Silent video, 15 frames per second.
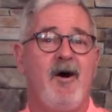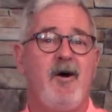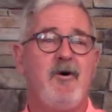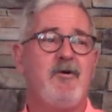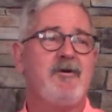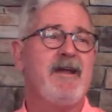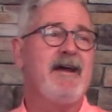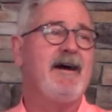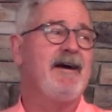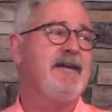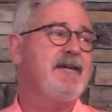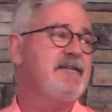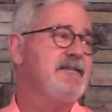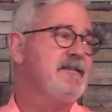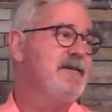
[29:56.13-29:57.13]
Oh yeah,
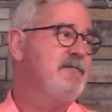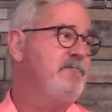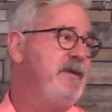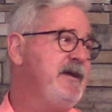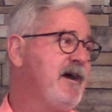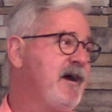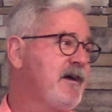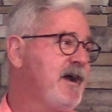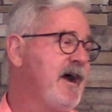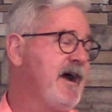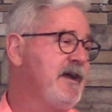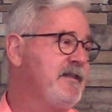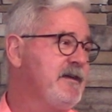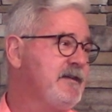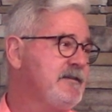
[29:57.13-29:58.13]
he's the PR
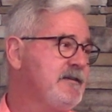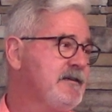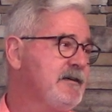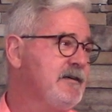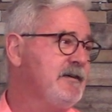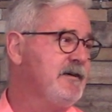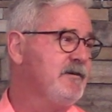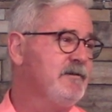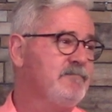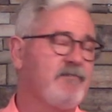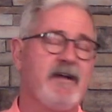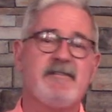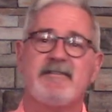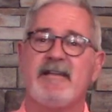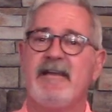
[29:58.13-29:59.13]
guy that
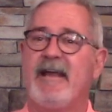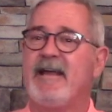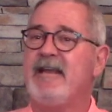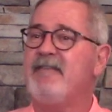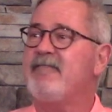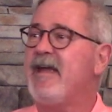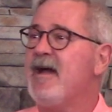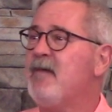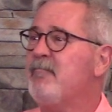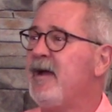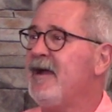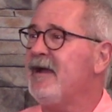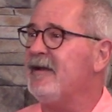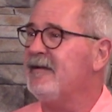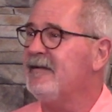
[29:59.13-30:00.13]
runs the negative
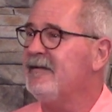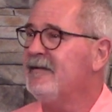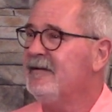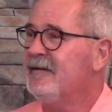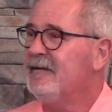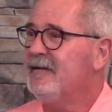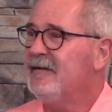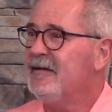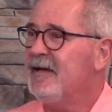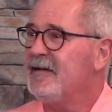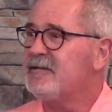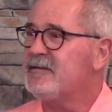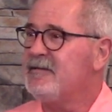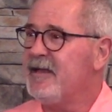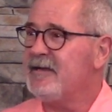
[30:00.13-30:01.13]
campaign.
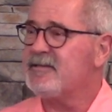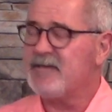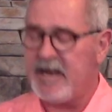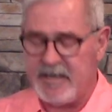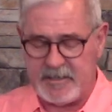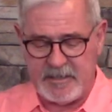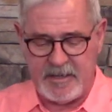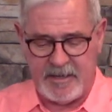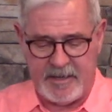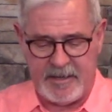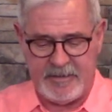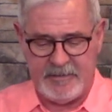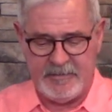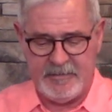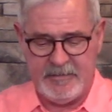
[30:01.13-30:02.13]
That's that Satan
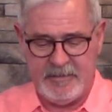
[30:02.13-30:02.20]
guy.